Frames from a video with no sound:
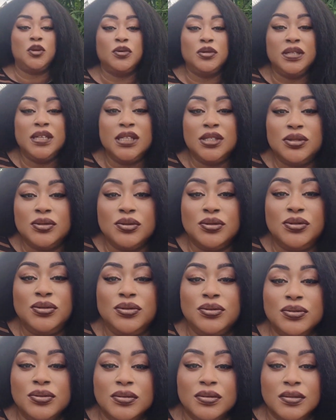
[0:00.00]
you need to
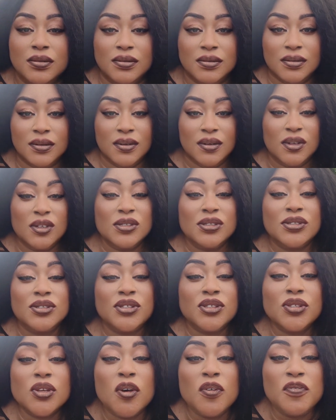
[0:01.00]
do:
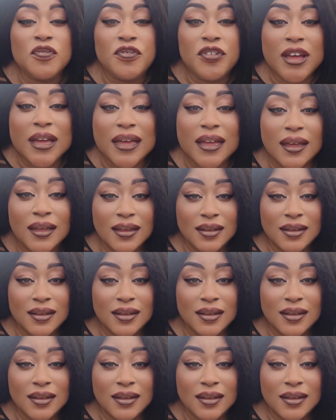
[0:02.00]
survey.